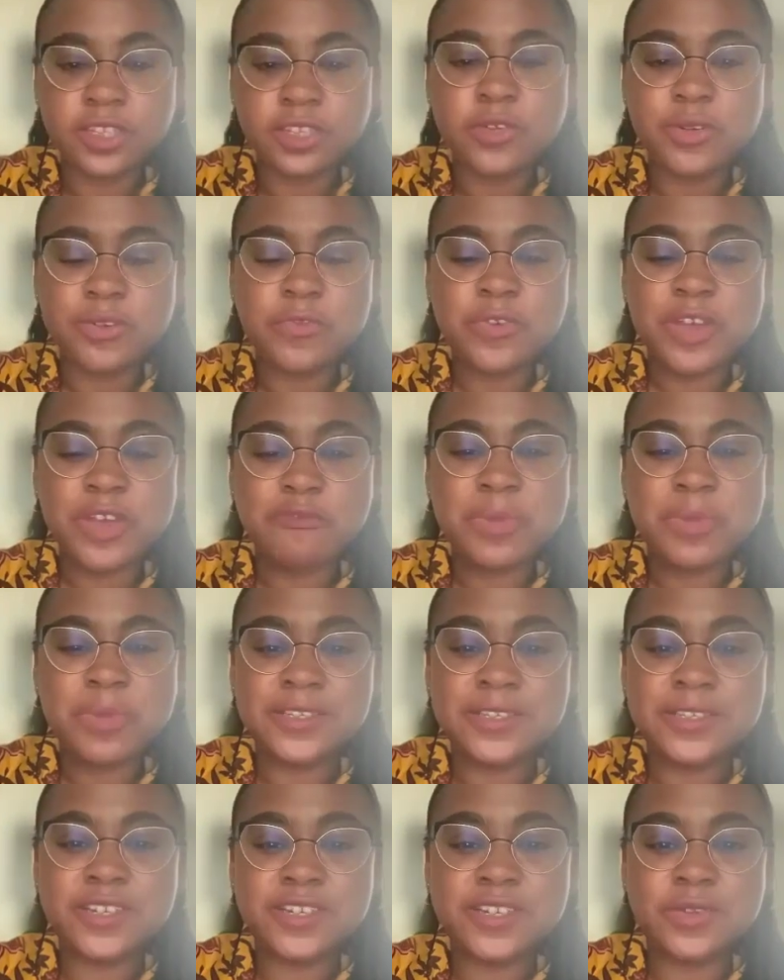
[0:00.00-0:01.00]
do you have 5
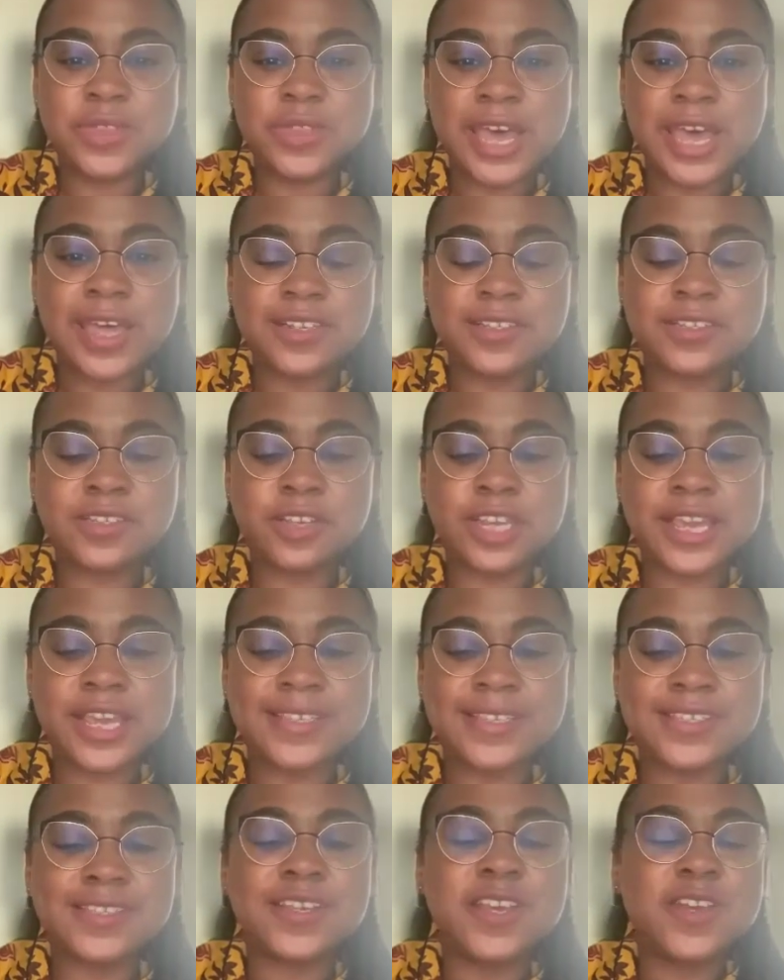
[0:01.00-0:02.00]
minutes to do that? So
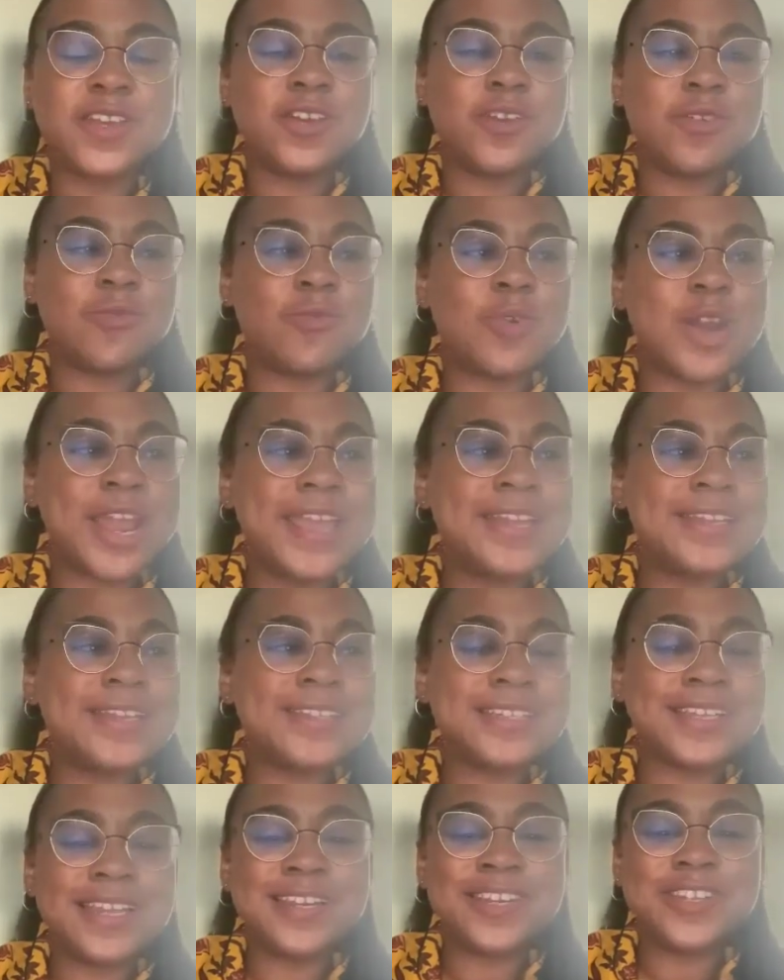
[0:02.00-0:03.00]
yes,
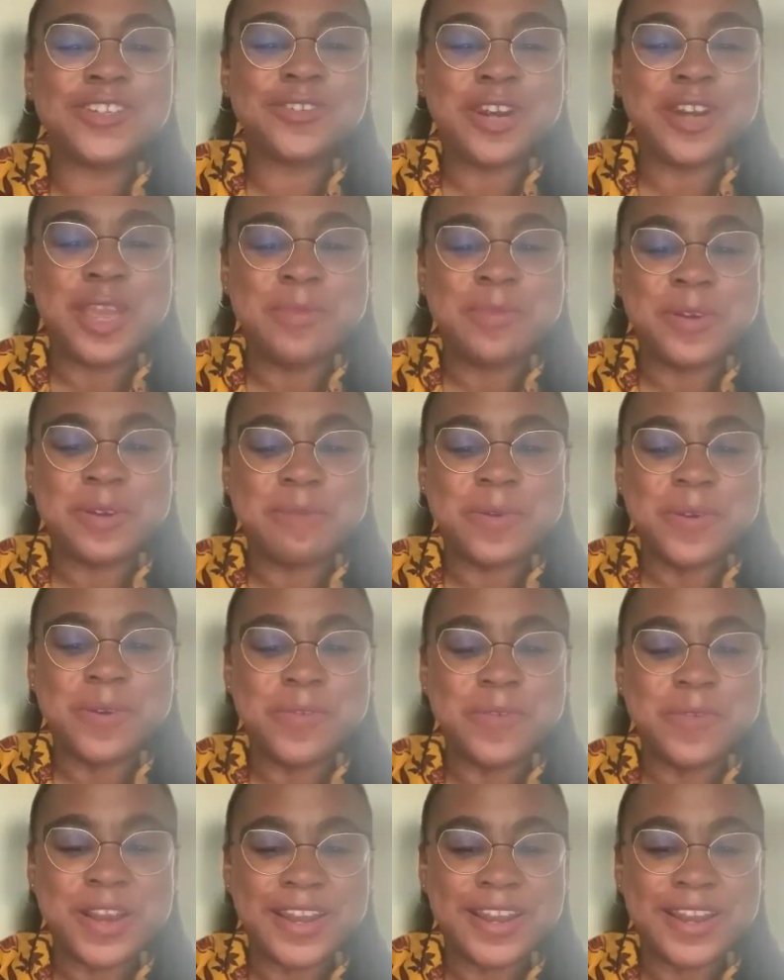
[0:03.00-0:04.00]
write and describe your
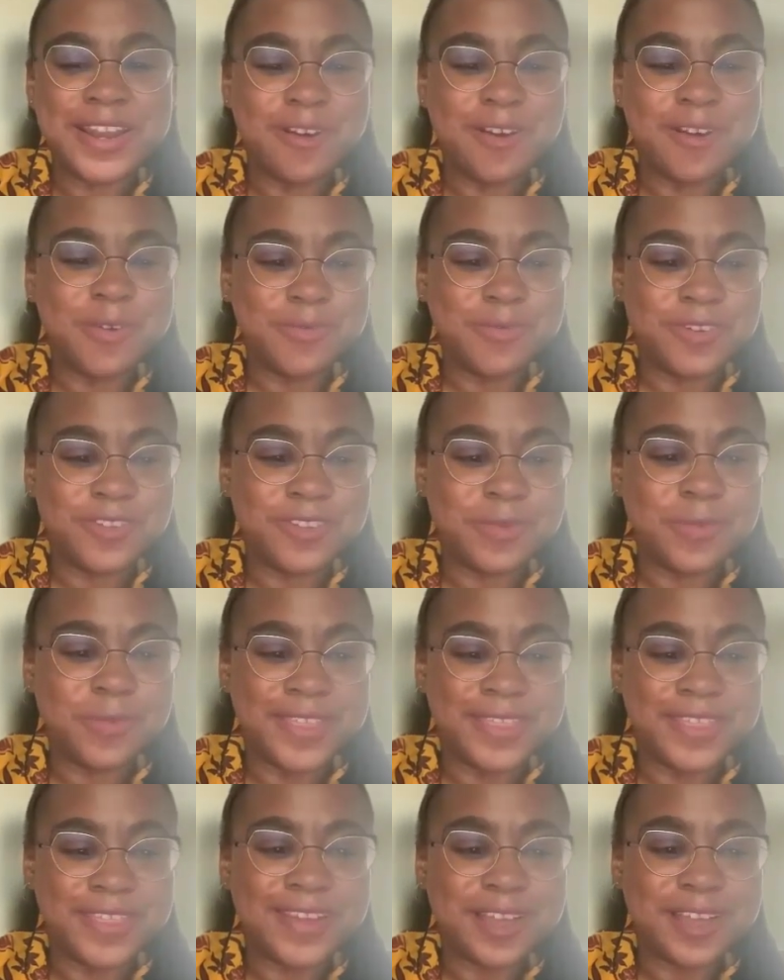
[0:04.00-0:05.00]
moat right now and the
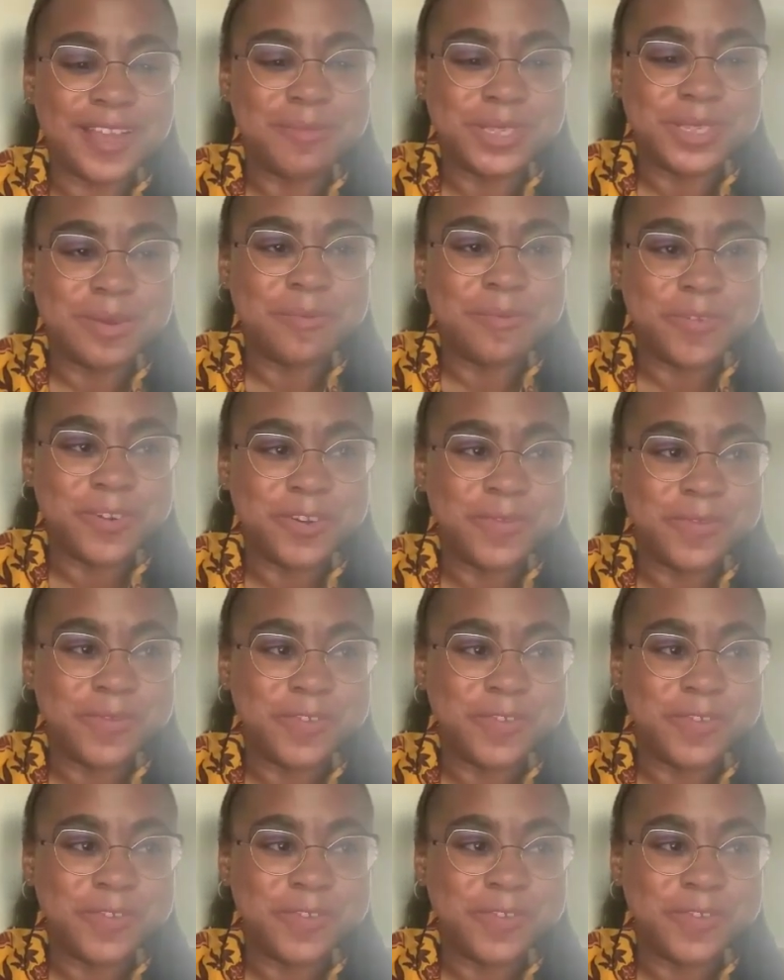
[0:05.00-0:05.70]
way that comes up for you